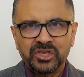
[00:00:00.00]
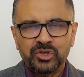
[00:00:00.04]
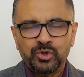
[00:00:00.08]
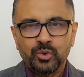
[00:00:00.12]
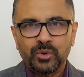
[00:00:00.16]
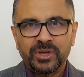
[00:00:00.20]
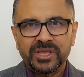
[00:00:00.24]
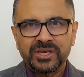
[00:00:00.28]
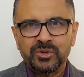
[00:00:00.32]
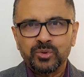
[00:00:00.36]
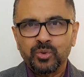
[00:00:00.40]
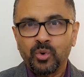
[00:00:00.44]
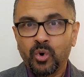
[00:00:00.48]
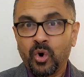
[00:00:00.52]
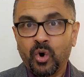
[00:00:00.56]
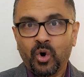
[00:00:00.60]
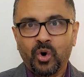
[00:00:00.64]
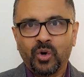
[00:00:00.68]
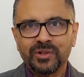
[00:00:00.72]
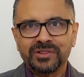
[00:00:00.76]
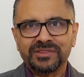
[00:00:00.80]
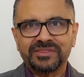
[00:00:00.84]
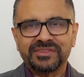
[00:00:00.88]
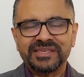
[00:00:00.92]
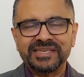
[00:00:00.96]
You can do
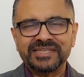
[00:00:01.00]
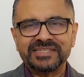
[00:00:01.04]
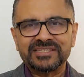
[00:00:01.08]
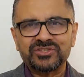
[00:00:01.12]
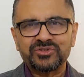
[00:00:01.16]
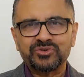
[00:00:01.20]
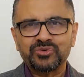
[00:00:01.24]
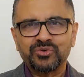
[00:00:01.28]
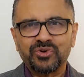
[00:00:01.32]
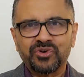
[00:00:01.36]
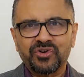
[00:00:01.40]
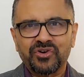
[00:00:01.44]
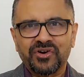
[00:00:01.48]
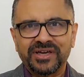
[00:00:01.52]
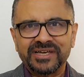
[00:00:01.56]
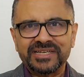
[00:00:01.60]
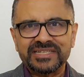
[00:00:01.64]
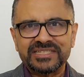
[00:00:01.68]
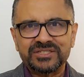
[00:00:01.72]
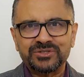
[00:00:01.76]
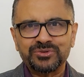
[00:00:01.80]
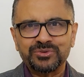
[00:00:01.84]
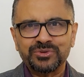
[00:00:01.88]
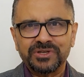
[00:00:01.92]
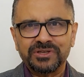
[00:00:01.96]
all things through
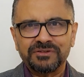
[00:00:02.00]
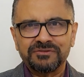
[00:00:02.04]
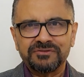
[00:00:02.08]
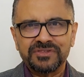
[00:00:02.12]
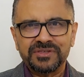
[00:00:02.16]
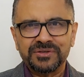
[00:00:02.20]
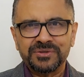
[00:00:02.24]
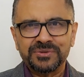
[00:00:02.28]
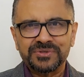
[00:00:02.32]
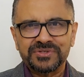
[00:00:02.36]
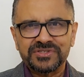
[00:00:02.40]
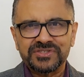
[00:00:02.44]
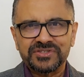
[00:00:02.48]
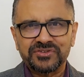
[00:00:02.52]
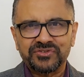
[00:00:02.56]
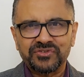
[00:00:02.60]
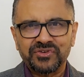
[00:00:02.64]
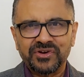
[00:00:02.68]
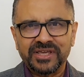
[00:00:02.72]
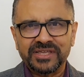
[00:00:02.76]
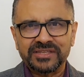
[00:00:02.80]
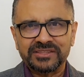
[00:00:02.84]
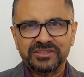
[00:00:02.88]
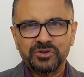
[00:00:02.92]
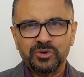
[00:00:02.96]
Christ who gives you
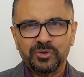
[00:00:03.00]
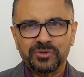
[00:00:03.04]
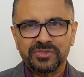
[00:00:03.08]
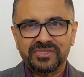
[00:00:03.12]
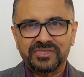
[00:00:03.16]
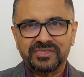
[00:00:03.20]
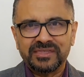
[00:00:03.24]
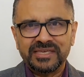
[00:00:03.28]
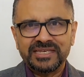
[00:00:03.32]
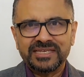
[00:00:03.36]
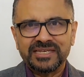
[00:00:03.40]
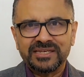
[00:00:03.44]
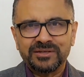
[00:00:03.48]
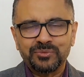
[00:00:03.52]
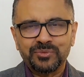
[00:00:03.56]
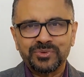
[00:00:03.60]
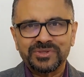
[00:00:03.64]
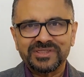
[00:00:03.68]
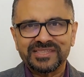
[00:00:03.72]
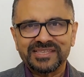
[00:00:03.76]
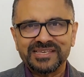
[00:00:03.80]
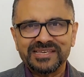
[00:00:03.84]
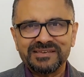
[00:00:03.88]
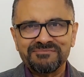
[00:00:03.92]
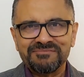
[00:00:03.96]
strength. You're seated
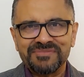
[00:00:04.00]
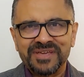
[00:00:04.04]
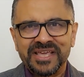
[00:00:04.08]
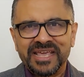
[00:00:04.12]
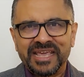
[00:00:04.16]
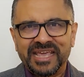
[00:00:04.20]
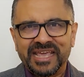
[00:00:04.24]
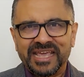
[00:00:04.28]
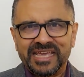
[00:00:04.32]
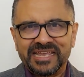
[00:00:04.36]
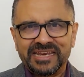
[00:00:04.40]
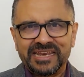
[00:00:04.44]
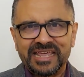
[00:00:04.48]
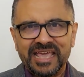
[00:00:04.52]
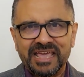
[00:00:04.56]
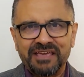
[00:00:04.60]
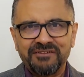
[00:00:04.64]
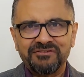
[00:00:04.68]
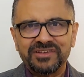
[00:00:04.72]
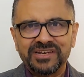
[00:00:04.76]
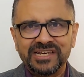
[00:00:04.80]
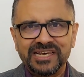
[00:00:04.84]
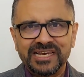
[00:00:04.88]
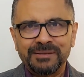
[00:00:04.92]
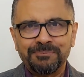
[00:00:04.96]
with him in
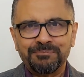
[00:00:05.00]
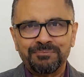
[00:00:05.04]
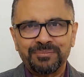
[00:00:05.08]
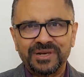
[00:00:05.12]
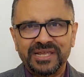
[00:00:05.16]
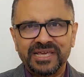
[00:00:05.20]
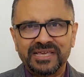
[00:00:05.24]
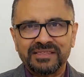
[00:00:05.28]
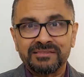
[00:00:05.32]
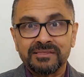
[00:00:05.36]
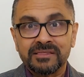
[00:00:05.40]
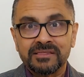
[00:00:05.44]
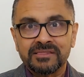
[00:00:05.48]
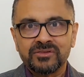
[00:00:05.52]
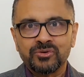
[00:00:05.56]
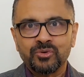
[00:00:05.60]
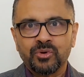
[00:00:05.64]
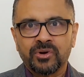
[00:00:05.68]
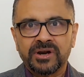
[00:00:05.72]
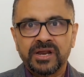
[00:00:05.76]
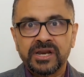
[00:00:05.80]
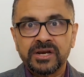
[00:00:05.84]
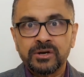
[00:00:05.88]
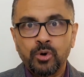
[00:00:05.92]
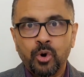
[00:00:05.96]
heavenly places.
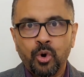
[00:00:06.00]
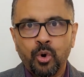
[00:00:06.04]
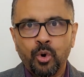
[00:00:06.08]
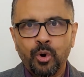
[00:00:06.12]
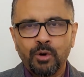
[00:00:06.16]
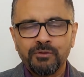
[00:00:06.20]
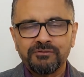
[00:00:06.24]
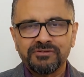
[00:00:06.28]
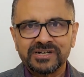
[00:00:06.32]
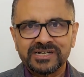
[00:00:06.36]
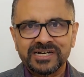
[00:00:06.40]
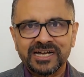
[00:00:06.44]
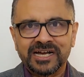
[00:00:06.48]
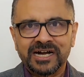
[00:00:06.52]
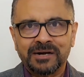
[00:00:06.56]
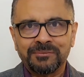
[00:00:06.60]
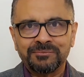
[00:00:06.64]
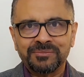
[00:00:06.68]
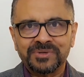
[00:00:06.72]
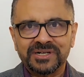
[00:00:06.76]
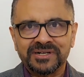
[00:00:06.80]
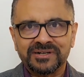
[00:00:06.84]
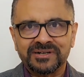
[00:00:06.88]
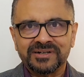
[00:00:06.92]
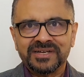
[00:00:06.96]
You're an
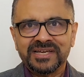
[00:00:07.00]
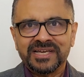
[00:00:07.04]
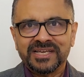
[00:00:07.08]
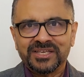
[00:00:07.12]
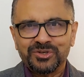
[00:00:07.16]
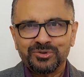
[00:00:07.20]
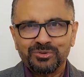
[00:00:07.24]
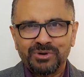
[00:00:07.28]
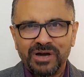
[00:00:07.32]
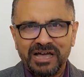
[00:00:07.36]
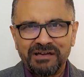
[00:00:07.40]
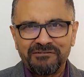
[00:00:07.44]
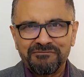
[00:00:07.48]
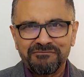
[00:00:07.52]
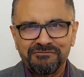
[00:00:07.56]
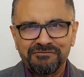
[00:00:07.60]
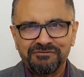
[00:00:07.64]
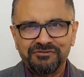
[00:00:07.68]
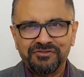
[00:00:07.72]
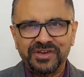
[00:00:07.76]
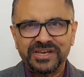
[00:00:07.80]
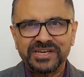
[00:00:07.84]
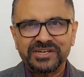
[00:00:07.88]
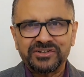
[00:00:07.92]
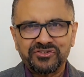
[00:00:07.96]
overcomer. You have
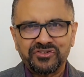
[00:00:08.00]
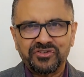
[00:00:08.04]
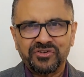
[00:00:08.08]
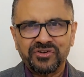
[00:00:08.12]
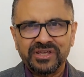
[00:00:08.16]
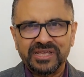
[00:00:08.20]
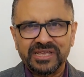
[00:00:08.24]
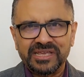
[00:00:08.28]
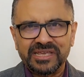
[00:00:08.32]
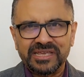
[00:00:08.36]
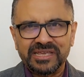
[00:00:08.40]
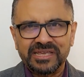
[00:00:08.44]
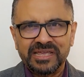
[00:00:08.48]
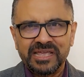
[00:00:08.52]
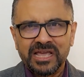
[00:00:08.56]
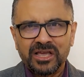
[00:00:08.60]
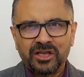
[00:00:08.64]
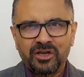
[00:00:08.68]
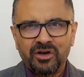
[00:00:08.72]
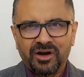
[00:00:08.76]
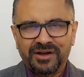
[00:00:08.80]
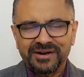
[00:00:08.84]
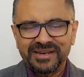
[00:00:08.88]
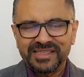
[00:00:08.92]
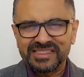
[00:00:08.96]
victory.
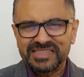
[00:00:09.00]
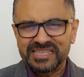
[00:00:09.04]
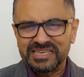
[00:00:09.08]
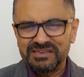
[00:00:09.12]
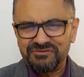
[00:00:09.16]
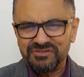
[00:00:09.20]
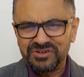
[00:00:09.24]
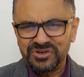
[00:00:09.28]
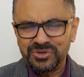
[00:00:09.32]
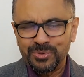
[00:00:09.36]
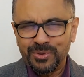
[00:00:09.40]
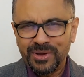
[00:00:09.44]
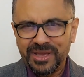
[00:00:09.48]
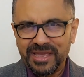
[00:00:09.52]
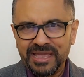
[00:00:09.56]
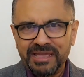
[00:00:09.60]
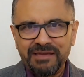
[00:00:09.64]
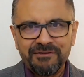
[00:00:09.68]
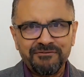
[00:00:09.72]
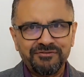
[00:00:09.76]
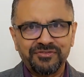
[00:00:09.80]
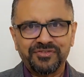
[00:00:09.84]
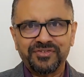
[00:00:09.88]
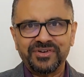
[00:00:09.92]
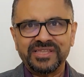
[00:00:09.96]
God has given you
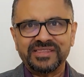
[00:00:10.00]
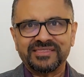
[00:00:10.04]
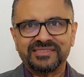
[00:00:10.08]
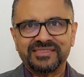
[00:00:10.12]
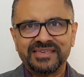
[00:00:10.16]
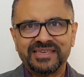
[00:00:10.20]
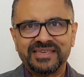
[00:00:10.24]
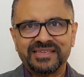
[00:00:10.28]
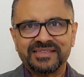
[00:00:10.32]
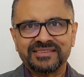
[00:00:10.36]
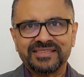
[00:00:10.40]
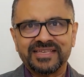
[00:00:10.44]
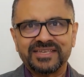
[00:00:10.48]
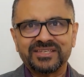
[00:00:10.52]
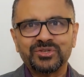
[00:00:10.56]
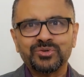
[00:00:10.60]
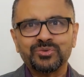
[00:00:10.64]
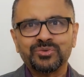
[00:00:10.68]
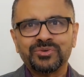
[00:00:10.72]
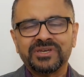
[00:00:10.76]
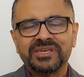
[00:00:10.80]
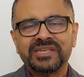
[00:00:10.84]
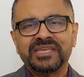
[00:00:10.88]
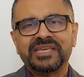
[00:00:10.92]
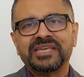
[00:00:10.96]
everything that you
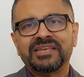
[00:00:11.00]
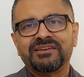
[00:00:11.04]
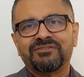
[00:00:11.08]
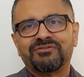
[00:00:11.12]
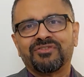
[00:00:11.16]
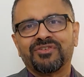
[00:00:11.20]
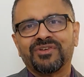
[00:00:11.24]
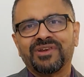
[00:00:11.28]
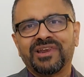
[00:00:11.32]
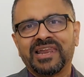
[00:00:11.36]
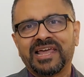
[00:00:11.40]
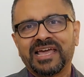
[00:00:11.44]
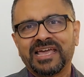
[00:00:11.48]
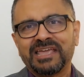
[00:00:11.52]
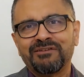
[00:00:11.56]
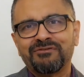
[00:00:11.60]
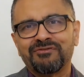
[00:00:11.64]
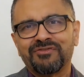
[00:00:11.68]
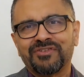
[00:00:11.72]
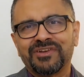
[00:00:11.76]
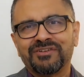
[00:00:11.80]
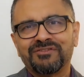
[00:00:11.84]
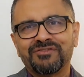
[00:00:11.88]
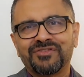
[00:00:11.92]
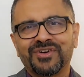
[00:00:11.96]
need for life
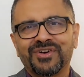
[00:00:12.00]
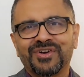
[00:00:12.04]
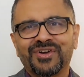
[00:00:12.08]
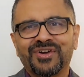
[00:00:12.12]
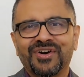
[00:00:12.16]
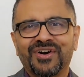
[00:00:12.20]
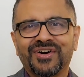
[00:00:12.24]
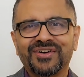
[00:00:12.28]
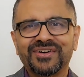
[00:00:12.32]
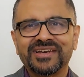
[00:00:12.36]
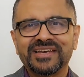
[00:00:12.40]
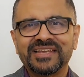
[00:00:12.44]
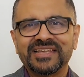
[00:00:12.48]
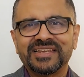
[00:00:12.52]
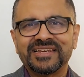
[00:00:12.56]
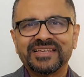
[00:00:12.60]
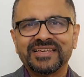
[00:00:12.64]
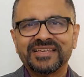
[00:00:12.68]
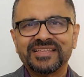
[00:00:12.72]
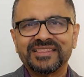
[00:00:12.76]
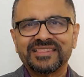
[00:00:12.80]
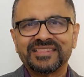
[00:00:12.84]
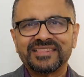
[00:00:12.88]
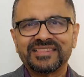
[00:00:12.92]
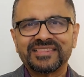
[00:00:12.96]
and for
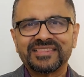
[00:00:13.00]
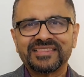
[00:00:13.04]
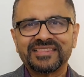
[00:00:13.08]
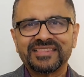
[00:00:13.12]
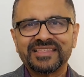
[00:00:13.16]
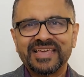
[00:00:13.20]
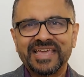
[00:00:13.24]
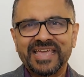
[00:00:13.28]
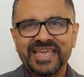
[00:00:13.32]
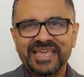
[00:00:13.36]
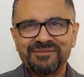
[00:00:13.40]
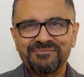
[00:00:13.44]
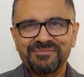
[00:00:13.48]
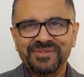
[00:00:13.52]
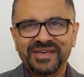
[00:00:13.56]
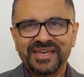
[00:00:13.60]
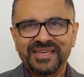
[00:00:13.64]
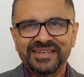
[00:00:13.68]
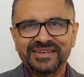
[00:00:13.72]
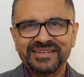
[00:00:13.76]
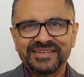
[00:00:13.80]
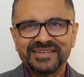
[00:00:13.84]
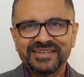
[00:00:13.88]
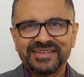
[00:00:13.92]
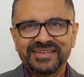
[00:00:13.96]
godliness.
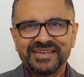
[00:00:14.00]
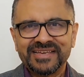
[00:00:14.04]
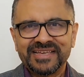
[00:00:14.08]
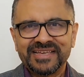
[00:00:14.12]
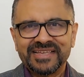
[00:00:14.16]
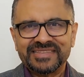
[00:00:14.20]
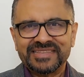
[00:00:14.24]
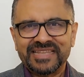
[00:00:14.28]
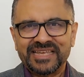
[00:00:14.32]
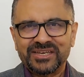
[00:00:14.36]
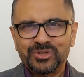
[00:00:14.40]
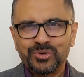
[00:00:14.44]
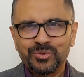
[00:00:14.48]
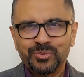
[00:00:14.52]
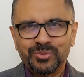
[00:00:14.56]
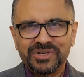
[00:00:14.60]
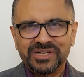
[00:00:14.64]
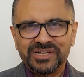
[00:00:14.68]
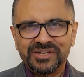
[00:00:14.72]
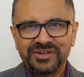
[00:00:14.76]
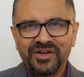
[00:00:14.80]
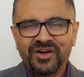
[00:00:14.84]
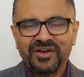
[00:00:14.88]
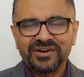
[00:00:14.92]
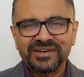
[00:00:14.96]
Amen. That you will
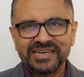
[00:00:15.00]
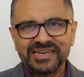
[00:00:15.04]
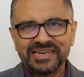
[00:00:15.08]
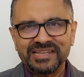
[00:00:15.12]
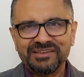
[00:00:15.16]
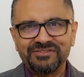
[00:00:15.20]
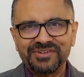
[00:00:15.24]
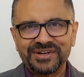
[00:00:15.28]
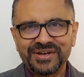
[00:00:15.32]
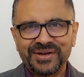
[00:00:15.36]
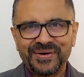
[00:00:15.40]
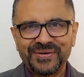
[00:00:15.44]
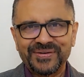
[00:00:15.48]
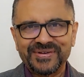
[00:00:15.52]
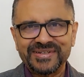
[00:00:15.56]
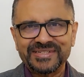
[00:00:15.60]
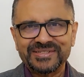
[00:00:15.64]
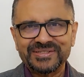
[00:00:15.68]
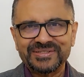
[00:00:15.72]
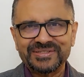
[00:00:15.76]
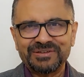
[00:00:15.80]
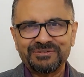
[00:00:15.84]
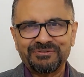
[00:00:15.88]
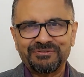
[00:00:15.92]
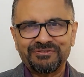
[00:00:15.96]
not live according
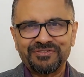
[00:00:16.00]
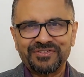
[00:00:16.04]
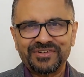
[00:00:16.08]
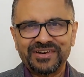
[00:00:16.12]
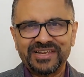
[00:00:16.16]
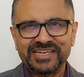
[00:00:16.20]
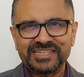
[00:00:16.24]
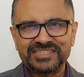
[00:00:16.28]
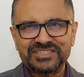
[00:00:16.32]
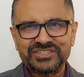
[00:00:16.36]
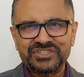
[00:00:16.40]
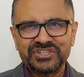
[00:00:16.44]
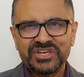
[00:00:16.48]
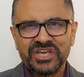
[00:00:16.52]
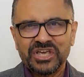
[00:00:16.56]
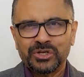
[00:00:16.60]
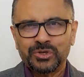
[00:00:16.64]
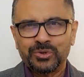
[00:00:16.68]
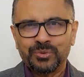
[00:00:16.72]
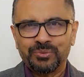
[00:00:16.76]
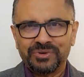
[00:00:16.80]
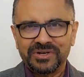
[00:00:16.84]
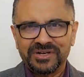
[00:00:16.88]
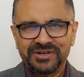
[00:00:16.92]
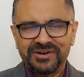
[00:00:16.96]
to the flesh.
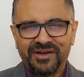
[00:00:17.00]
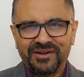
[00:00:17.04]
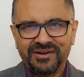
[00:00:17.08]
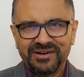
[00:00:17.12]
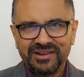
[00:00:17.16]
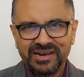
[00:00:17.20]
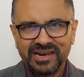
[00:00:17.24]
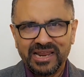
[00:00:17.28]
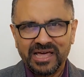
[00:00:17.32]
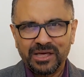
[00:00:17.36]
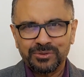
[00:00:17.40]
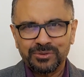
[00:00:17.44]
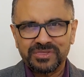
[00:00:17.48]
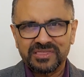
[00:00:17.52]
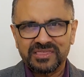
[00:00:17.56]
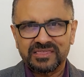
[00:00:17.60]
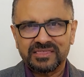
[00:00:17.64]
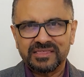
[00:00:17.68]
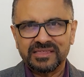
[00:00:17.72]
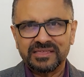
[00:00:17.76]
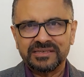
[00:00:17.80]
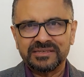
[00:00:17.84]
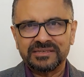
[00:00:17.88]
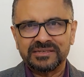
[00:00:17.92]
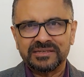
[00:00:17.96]
You will not allow
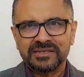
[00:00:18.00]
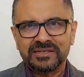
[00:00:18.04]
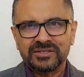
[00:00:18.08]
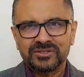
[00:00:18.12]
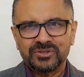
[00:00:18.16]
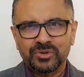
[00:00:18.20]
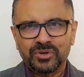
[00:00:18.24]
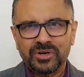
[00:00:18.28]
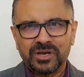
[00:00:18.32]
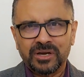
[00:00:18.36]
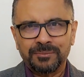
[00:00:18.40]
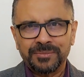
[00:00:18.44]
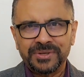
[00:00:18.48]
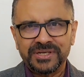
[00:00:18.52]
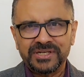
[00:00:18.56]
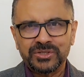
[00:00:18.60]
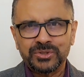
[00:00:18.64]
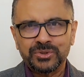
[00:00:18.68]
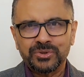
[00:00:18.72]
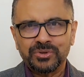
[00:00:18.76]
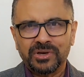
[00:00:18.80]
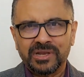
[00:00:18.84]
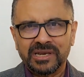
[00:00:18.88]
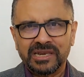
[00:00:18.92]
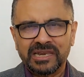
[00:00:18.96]
sin to come into
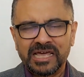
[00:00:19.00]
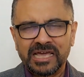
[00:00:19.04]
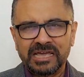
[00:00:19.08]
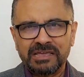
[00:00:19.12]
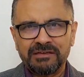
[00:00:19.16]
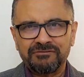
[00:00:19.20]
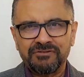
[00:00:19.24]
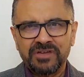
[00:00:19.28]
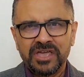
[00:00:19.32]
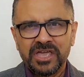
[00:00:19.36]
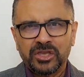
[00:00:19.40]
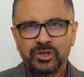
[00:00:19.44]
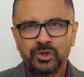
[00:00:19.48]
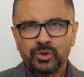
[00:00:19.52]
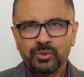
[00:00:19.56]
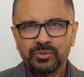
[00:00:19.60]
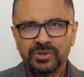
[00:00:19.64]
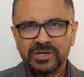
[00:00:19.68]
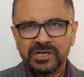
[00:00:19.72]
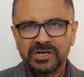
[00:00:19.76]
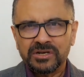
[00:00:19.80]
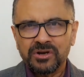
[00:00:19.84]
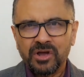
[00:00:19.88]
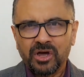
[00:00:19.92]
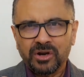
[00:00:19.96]
your life. You
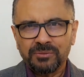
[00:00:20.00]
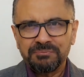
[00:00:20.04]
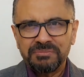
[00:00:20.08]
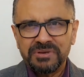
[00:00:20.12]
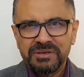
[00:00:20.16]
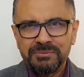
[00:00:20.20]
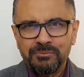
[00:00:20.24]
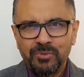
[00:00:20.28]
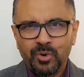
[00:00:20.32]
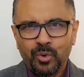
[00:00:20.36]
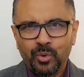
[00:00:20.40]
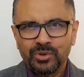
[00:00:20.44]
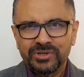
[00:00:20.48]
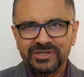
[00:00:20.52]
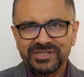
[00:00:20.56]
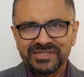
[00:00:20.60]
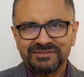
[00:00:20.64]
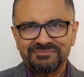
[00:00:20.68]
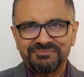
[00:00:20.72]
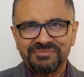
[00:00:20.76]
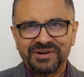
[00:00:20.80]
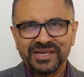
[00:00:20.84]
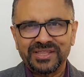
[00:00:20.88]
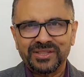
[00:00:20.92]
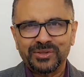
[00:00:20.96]
will not be
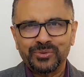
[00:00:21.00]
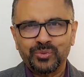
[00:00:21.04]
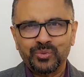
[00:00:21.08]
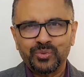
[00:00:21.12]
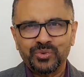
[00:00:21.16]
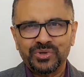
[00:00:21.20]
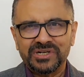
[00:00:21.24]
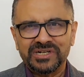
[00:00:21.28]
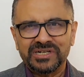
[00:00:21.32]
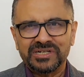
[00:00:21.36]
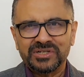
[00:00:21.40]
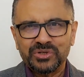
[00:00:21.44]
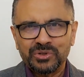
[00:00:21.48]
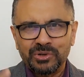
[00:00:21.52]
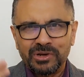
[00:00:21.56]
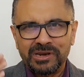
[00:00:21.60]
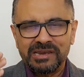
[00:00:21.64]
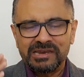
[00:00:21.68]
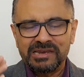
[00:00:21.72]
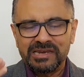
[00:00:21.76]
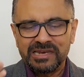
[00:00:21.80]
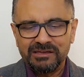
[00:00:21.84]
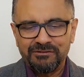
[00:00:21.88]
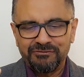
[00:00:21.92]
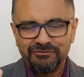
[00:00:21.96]
molded by the world. You
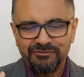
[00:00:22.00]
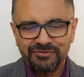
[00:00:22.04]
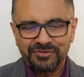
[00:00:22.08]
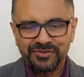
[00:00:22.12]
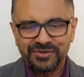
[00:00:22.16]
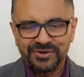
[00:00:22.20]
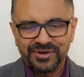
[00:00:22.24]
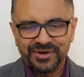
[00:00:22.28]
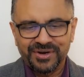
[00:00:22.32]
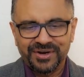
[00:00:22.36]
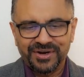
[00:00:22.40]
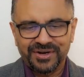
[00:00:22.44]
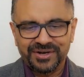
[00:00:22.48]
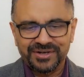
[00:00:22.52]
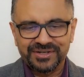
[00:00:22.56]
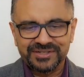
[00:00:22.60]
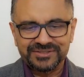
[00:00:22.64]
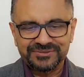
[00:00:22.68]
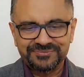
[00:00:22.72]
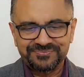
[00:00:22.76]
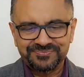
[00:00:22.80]
live for God.